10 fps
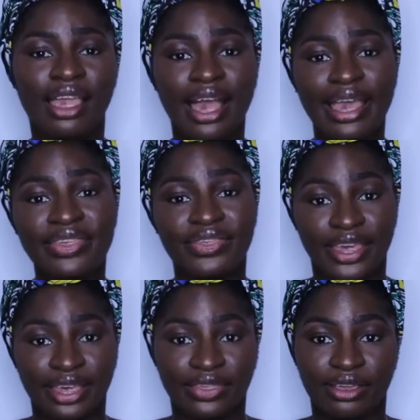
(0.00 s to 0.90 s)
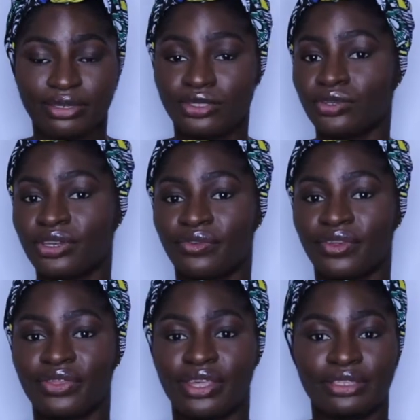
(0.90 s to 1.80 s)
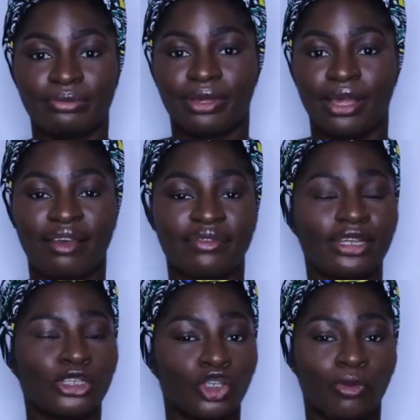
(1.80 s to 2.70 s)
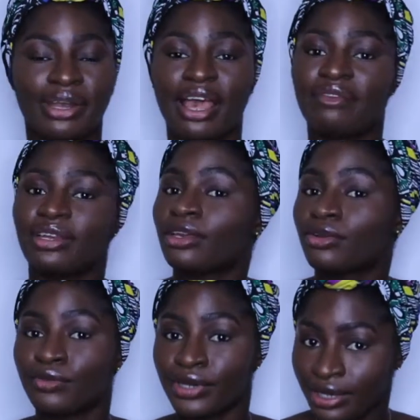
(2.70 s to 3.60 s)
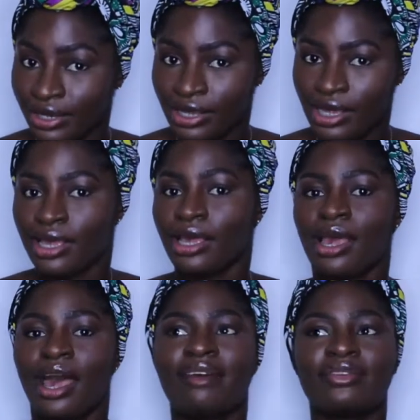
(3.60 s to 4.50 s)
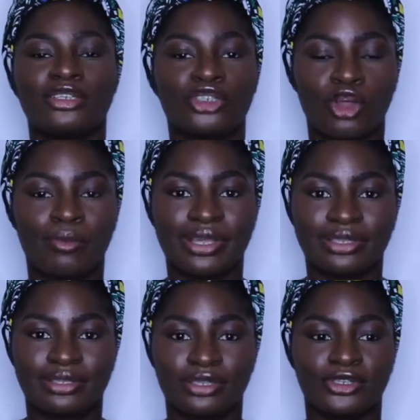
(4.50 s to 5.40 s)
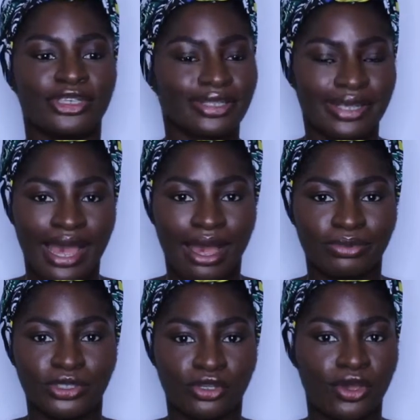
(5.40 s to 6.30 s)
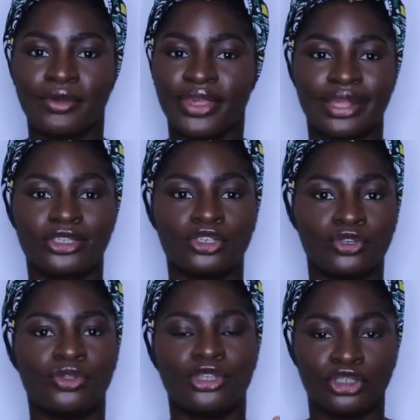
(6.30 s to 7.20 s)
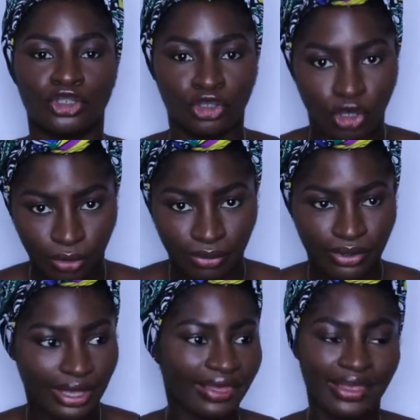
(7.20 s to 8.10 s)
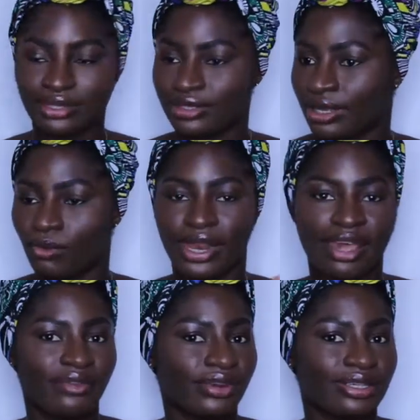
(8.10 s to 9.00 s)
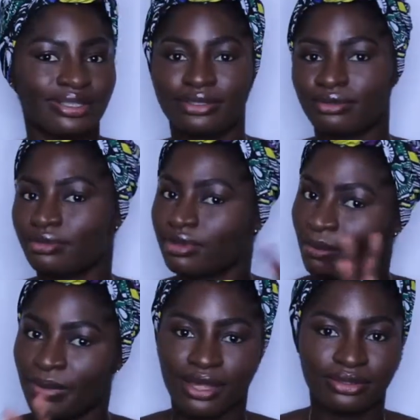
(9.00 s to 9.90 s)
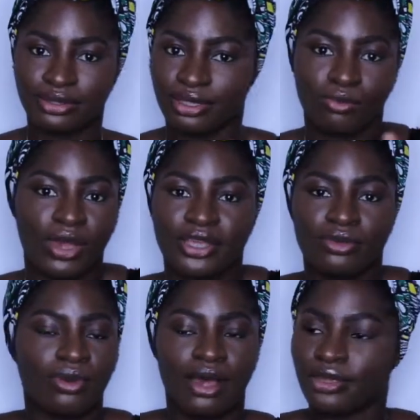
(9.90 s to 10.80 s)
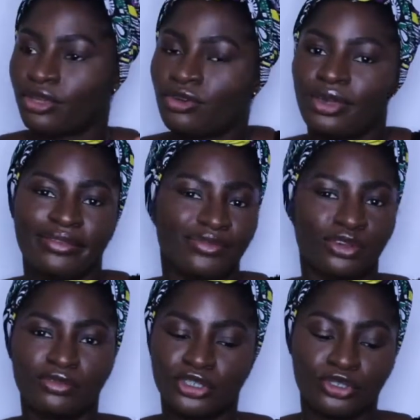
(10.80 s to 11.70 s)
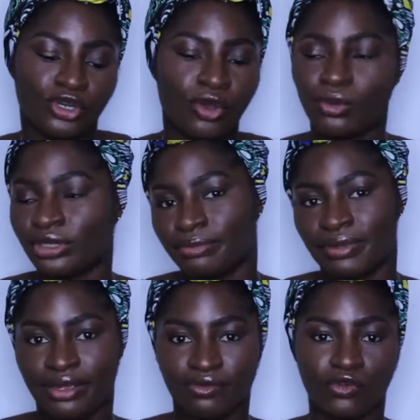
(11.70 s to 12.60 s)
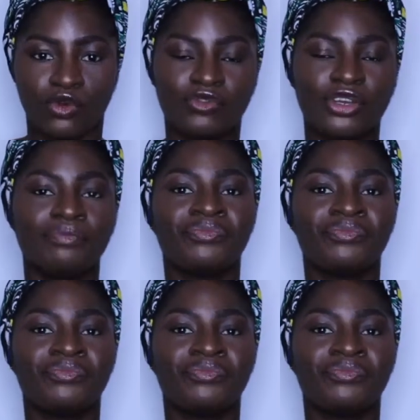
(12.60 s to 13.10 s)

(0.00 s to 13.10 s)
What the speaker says: I think there are two different things about having a job and having a career. Having a job is you just get up to go there to do the job and that's it. Whatever is about the where you are, you're not involved, you don't want to be involved.